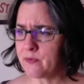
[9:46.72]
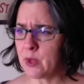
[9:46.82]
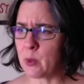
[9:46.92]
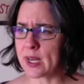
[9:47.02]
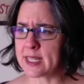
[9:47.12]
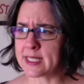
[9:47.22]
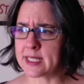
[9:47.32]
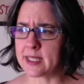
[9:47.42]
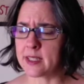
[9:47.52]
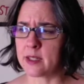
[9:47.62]
what I
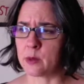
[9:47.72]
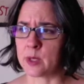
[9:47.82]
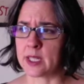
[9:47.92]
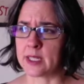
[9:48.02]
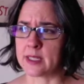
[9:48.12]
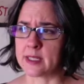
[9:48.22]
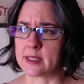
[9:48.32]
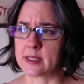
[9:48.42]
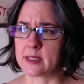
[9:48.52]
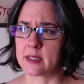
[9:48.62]
did
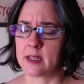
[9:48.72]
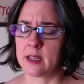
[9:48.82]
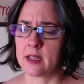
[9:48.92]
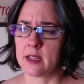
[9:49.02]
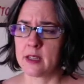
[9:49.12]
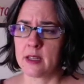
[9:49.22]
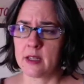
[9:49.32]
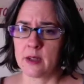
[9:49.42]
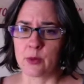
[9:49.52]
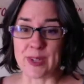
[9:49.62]
was
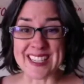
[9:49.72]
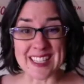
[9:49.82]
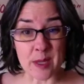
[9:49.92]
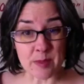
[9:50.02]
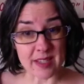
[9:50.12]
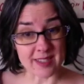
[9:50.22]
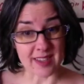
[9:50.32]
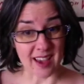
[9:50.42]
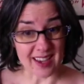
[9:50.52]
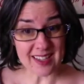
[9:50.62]
reseamed the
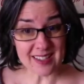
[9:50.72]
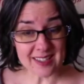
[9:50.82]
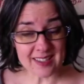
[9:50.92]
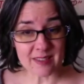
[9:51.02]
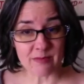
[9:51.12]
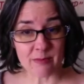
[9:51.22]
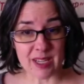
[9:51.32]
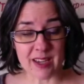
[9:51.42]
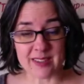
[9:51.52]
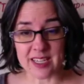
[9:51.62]
sides
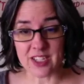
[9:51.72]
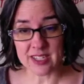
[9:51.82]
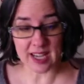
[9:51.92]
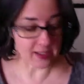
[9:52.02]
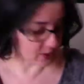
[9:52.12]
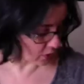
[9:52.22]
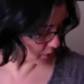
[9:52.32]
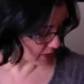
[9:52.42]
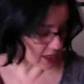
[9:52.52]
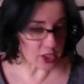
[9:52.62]
because I just had
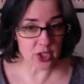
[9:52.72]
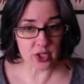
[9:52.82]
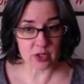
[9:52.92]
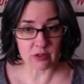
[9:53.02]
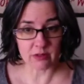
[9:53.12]
too much